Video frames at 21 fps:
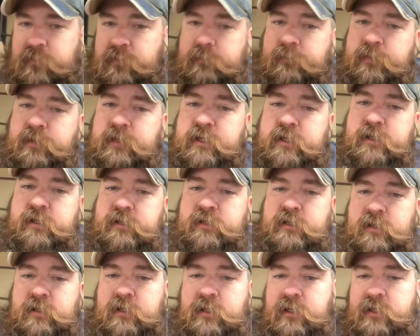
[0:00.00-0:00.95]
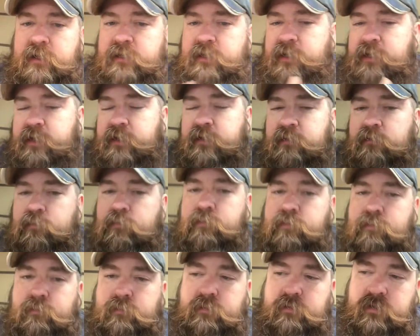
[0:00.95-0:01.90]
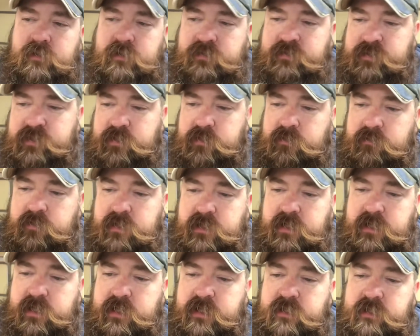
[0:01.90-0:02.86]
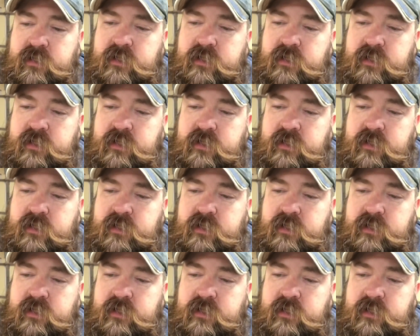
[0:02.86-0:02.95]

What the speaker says: bit, and then he could continue the cut.